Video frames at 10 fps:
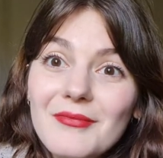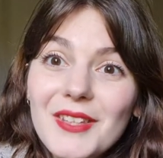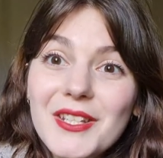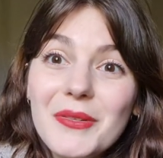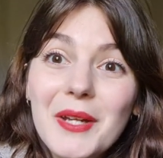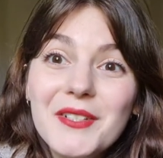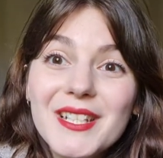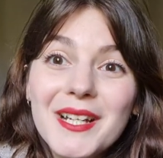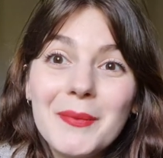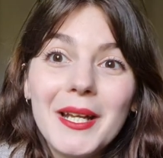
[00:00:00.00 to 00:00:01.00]
So every
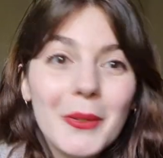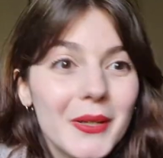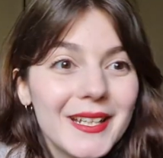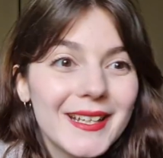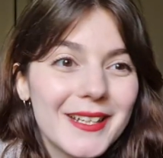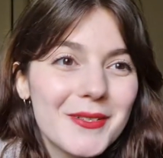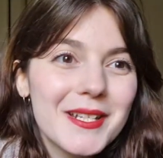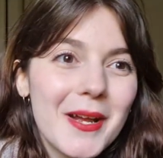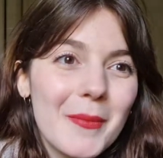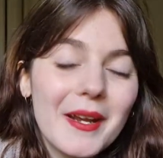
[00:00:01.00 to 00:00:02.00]
time I look and every
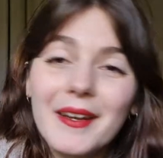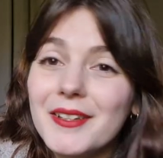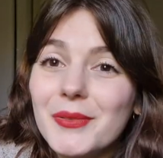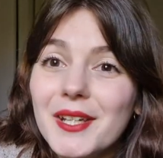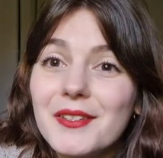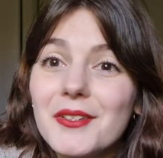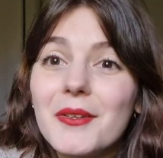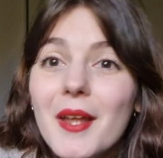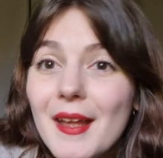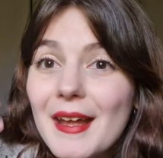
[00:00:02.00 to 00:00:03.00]
time I try
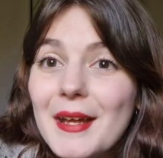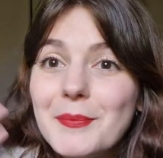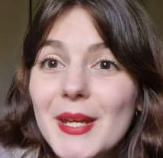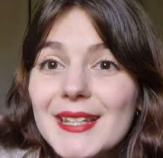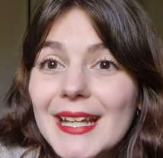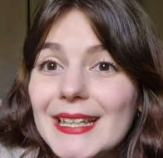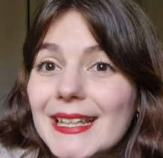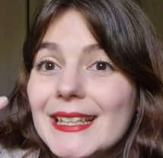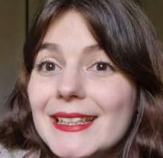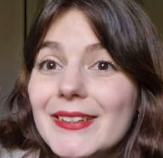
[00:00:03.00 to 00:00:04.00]
to make that
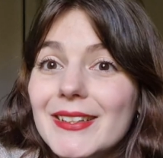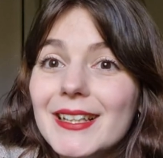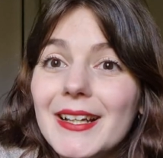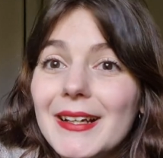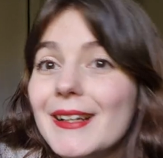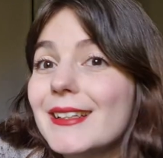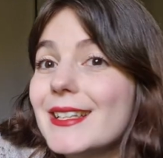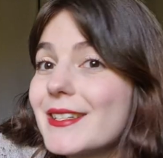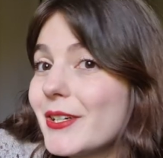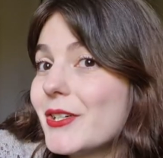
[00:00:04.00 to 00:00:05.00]
little
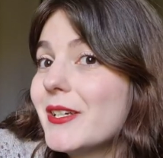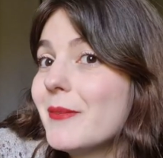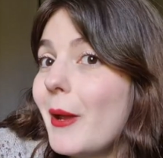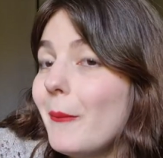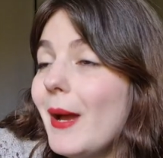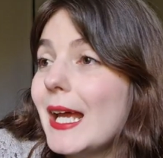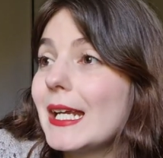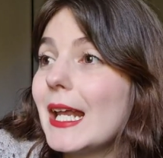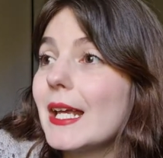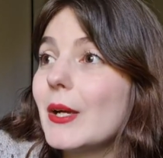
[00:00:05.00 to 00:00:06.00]
discussion in my
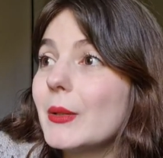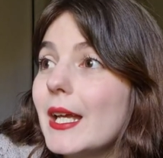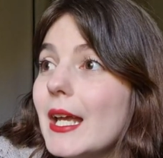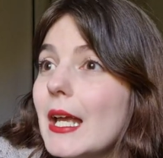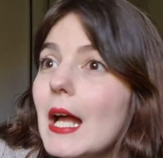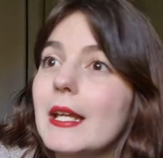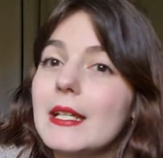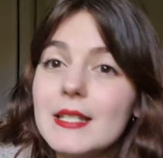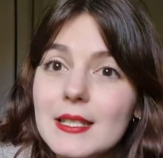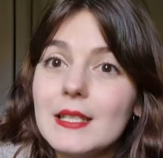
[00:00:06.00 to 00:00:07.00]
mind, like, okay, I
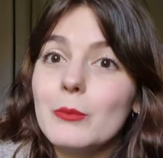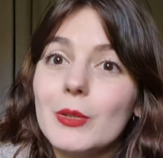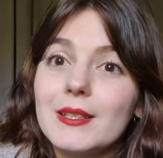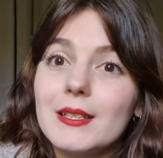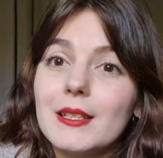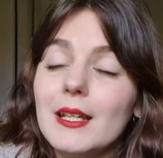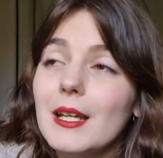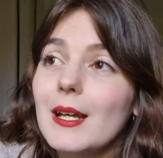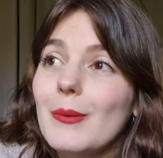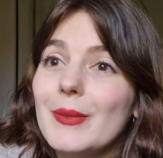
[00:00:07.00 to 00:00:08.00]
can see what
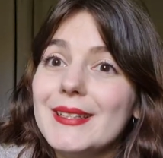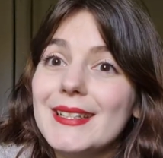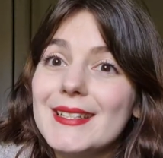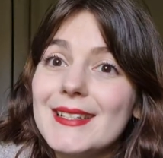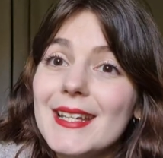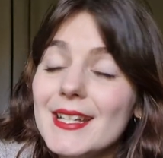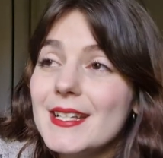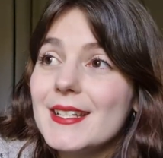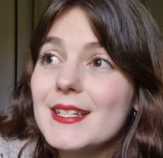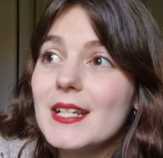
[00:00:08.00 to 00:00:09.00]
this
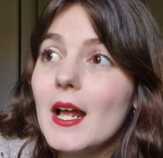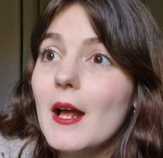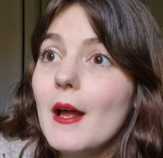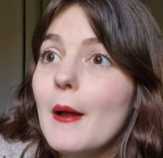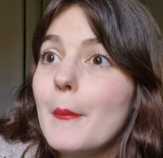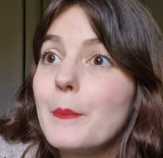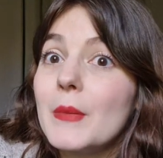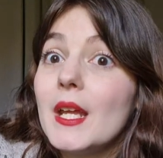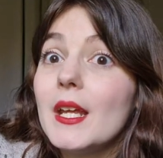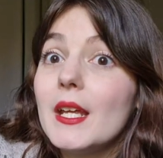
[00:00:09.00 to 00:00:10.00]
is.
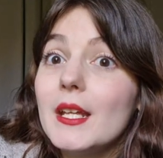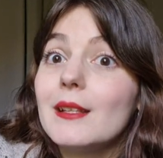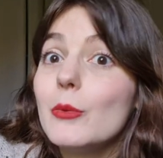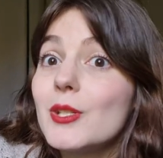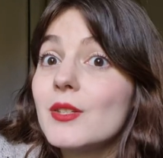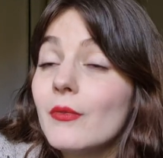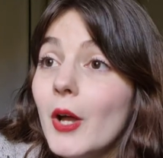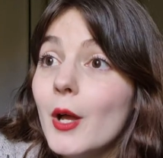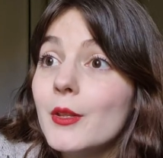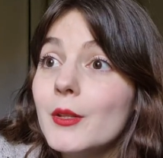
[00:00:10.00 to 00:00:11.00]
It looks
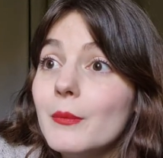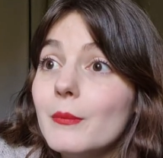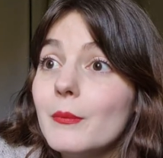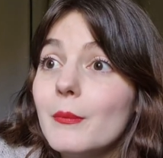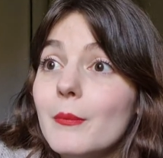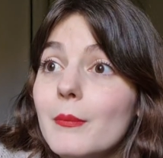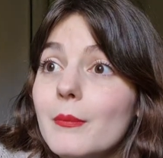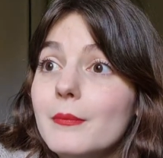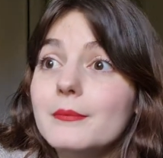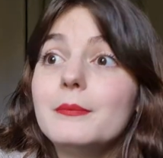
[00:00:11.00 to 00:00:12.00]
fun,
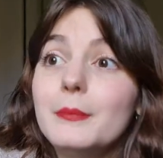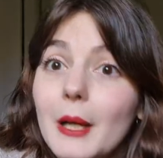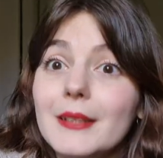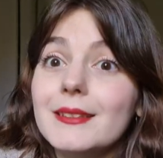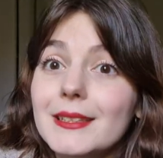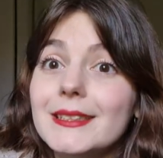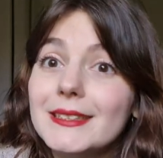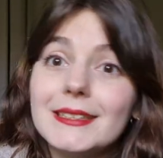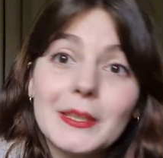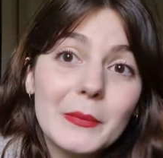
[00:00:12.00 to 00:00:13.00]
but is
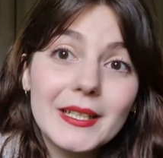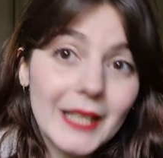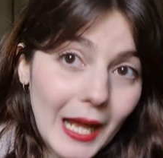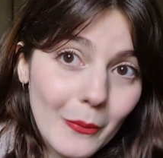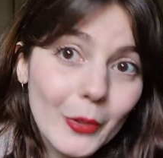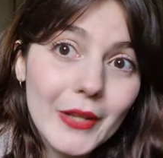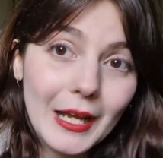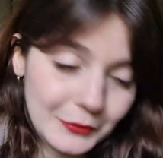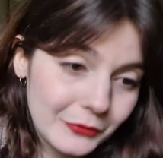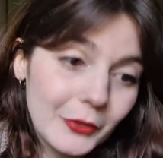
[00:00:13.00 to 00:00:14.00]
it something that I want to
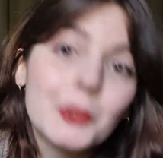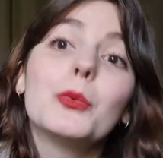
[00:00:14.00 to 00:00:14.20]
have fun